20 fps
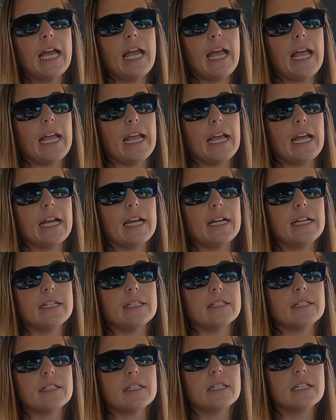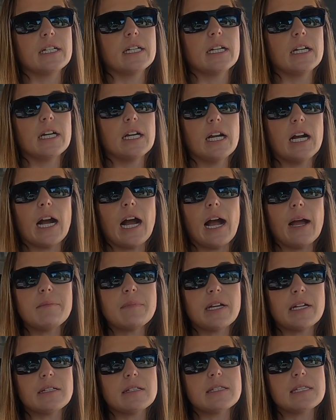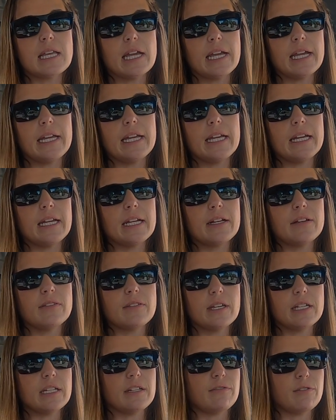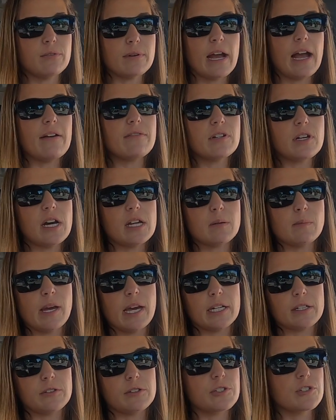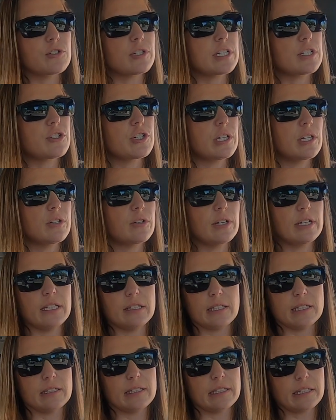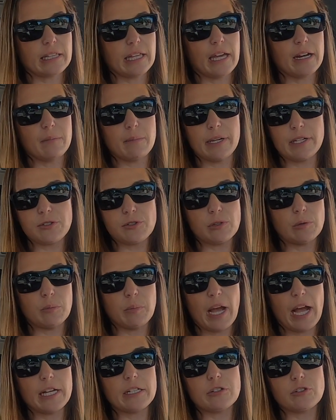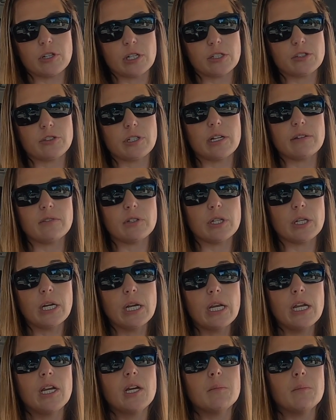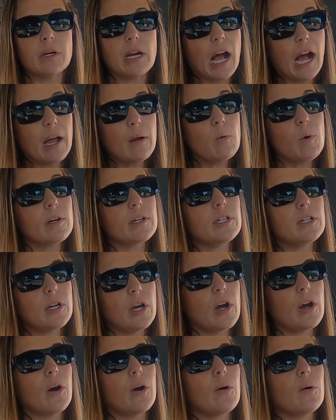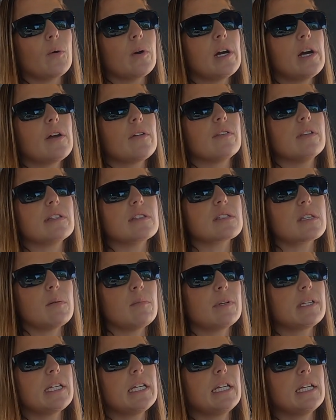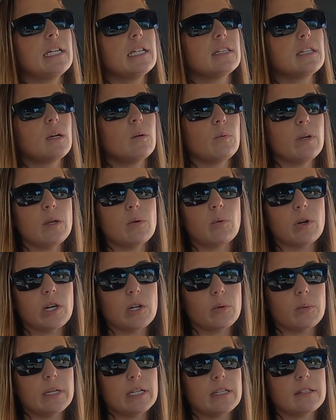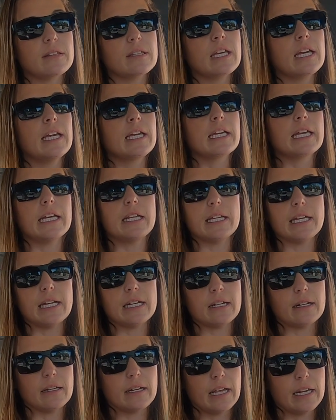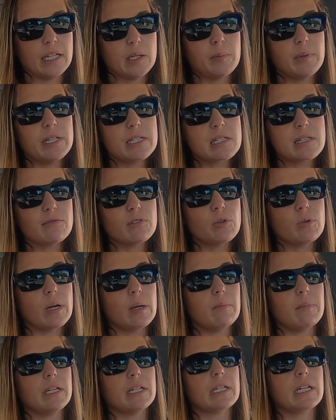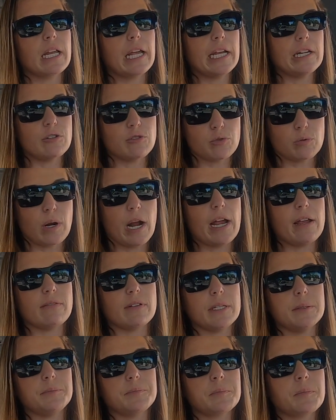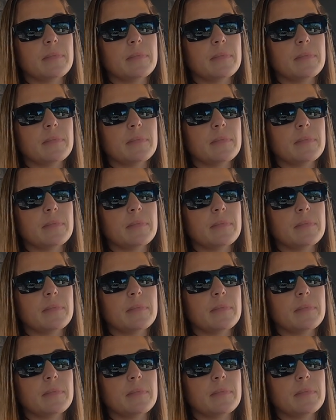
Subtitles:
And I'm not saying that if you have an automatic restriction or anything like that, it makes you a bad truck driver. But I want to know that somebody that we work with can get in any piece of equipment and drive it.